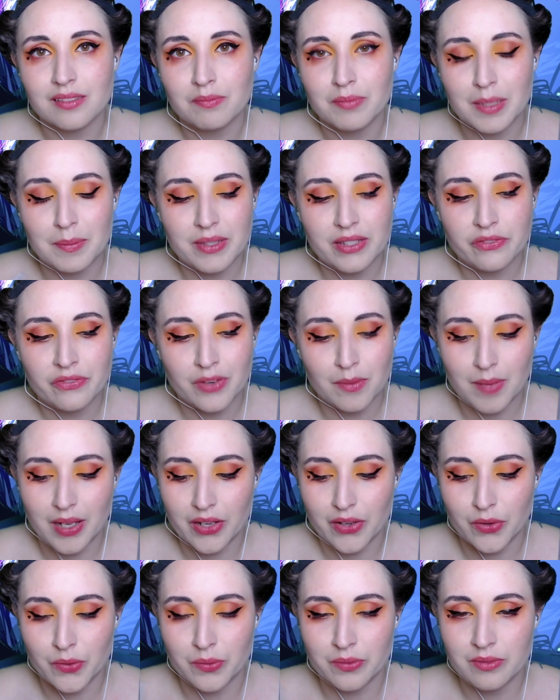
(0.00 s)
Maybe for my
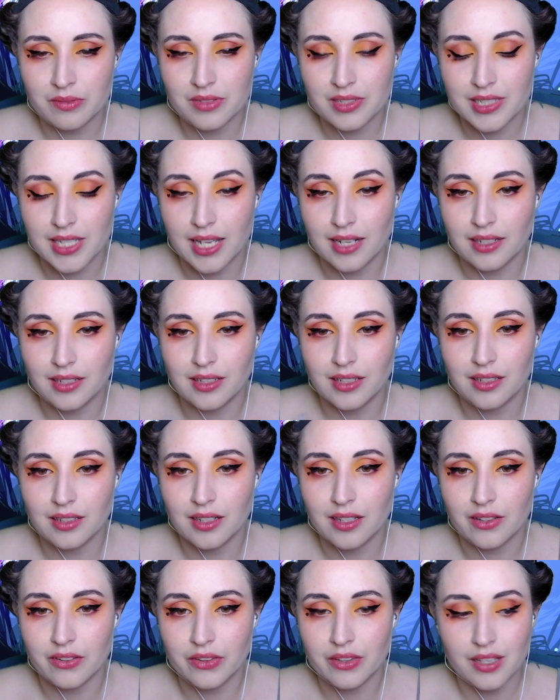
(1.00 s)
own sanity and
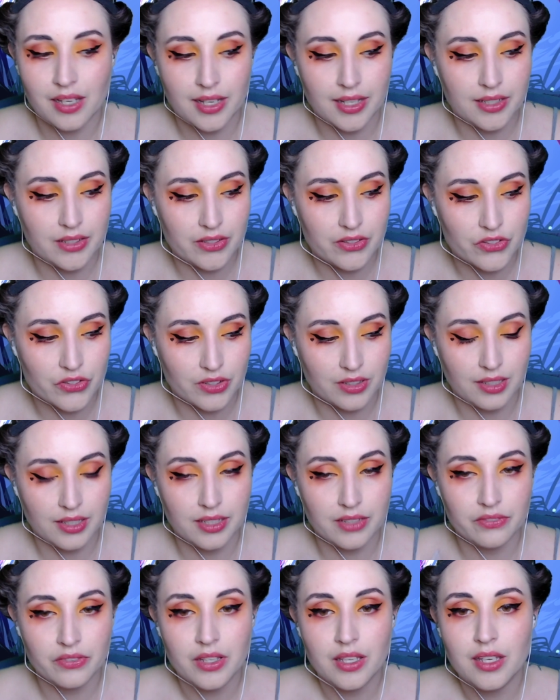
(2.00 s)
health, I should
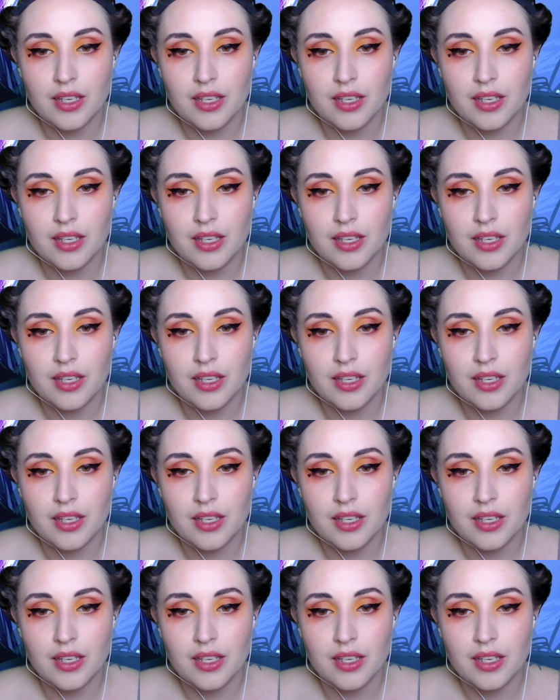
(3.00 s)
leave.